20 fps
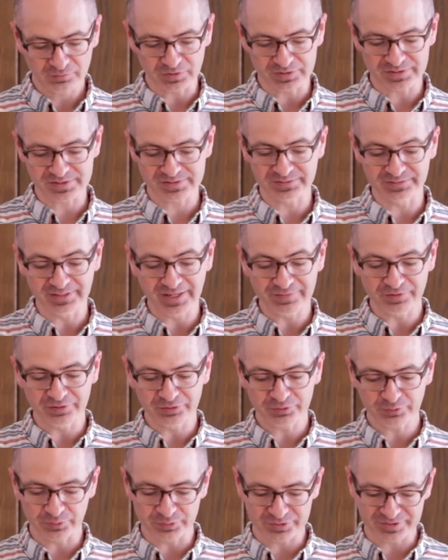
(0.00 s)
verses
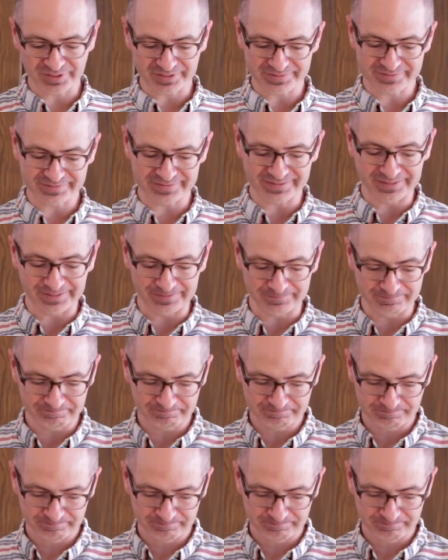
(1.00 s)
11 through 16.